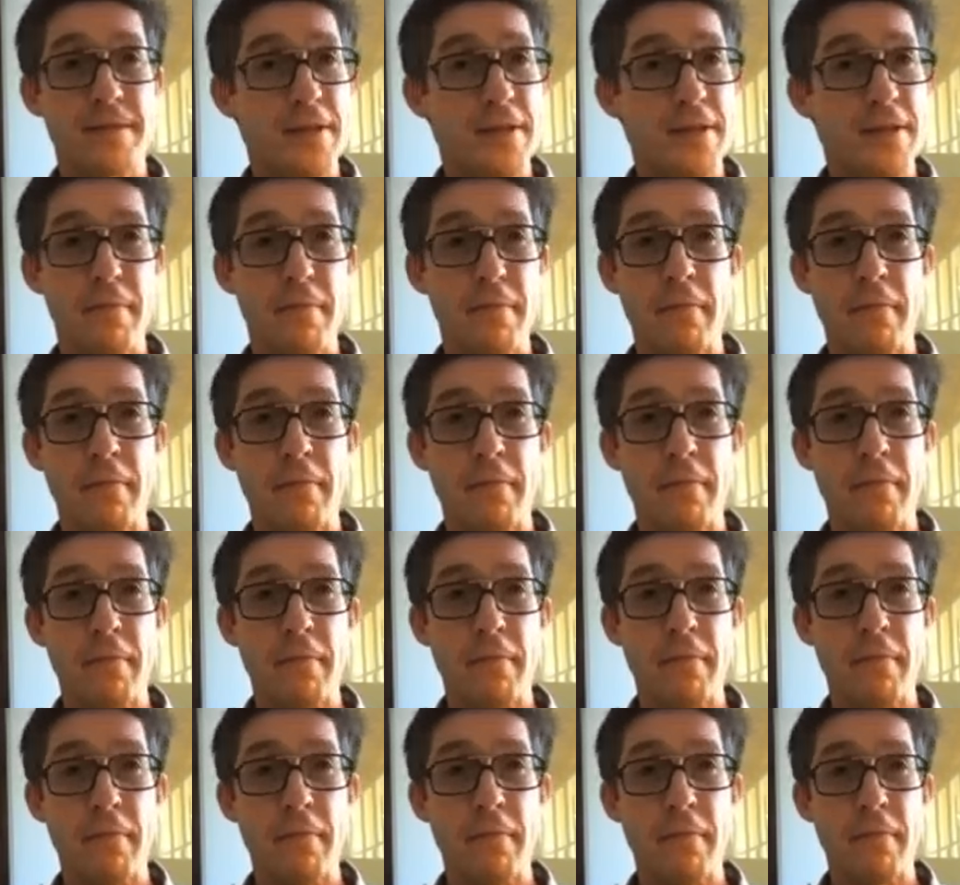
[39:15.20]
time in my
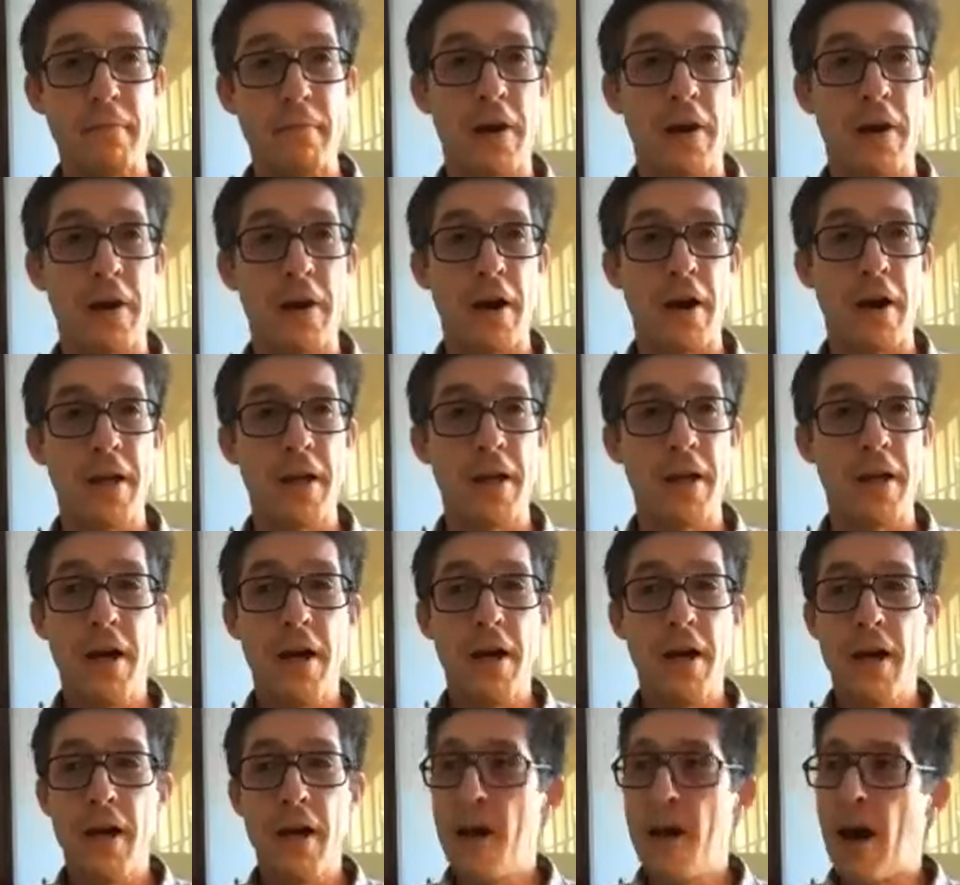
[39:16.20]
life that
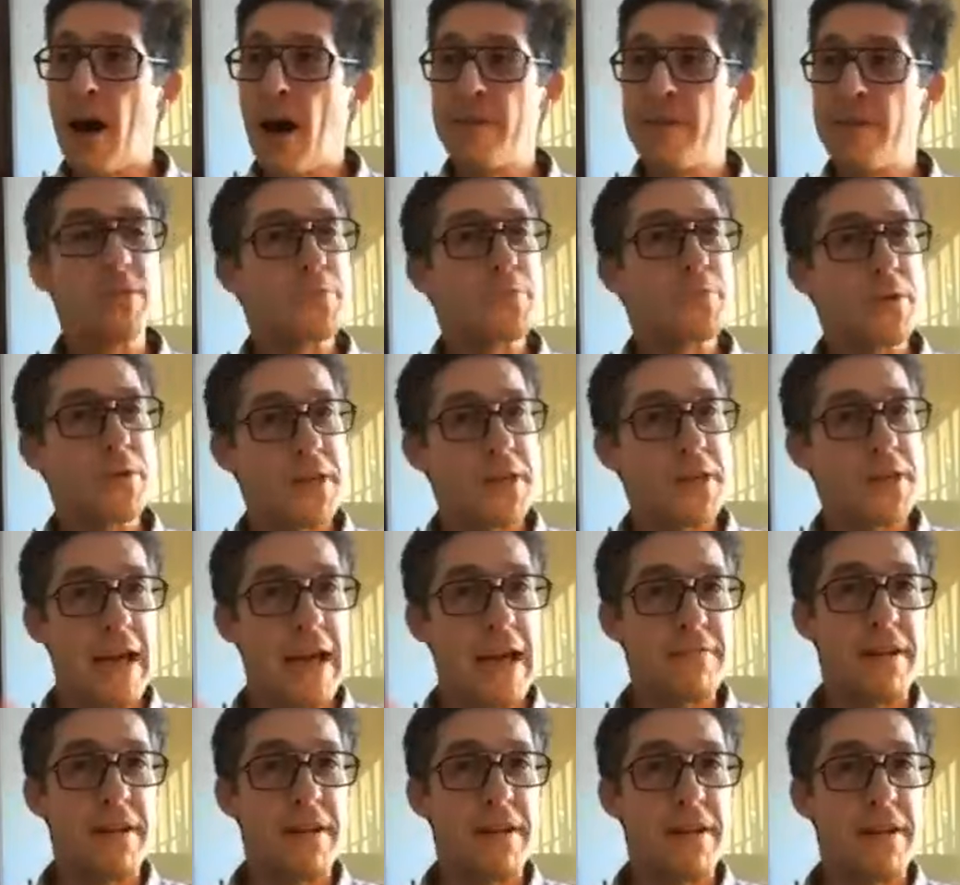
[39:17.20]
I've always wanted to have
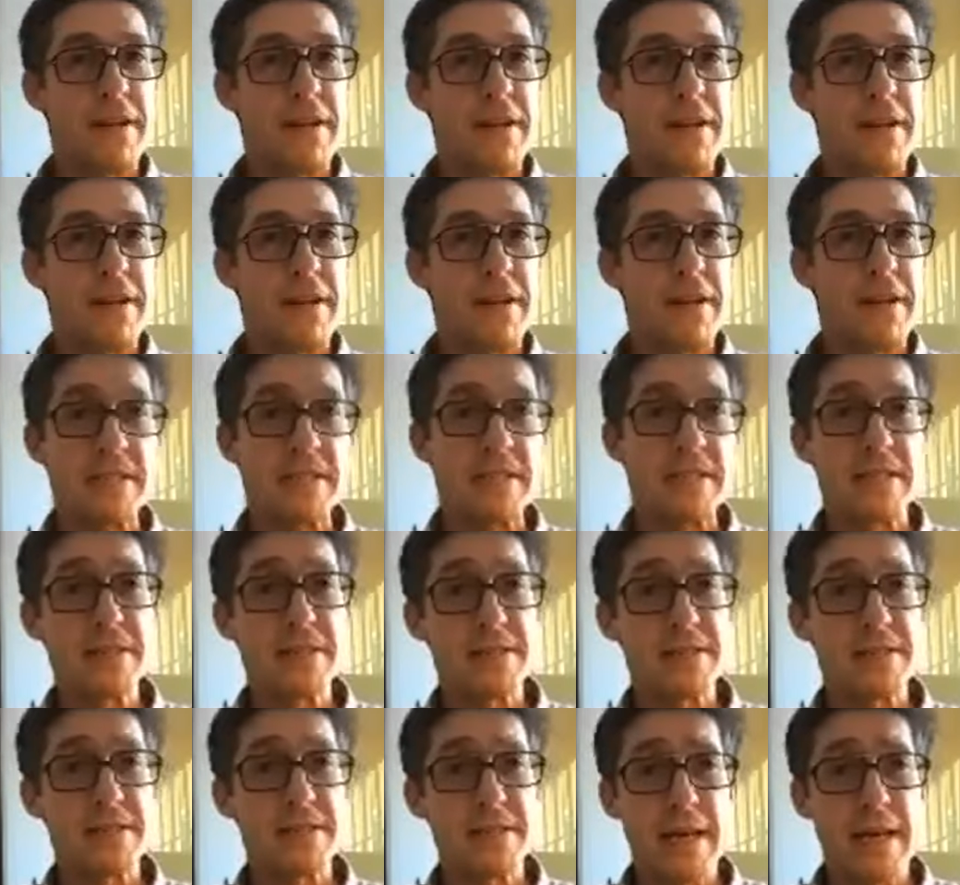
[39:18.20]
a business,
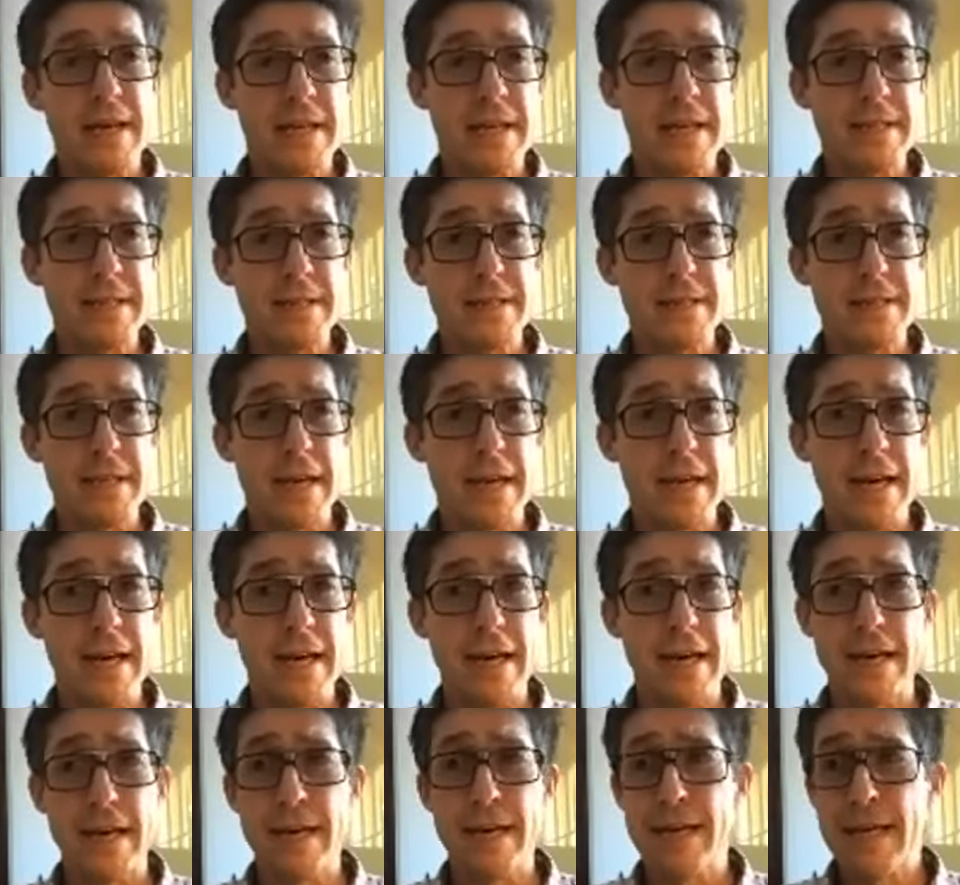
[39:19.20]
and
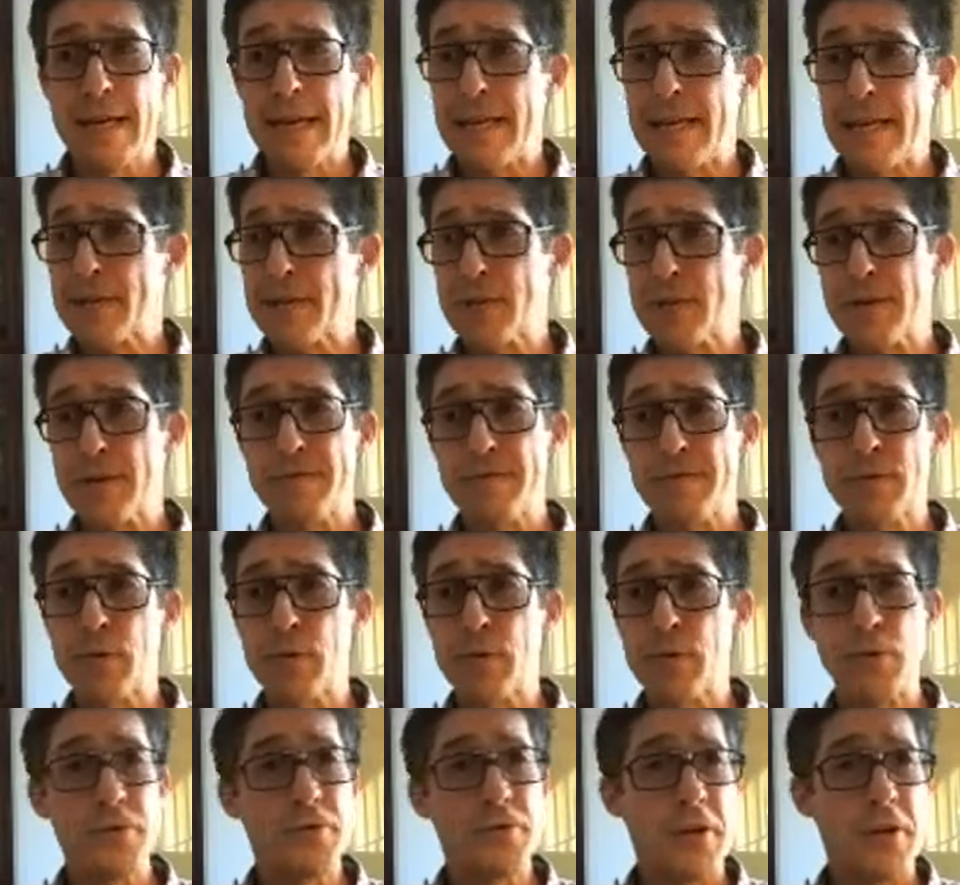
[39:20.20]
it sort of
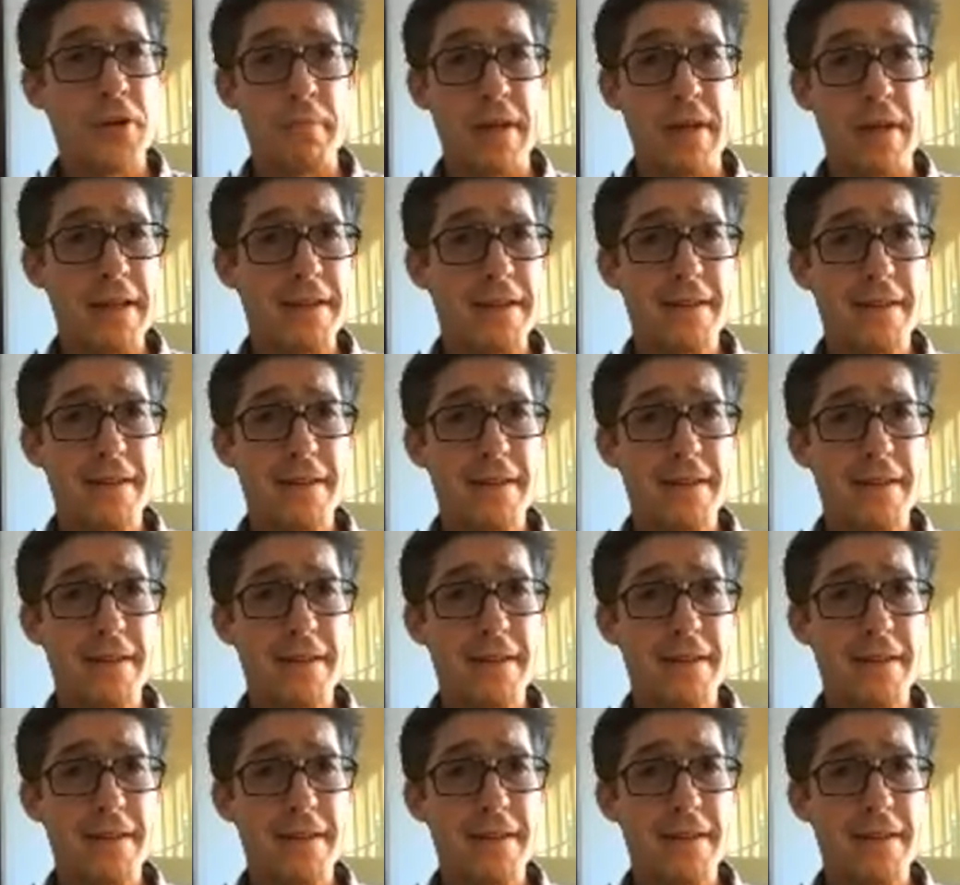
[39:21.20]
dawned on me,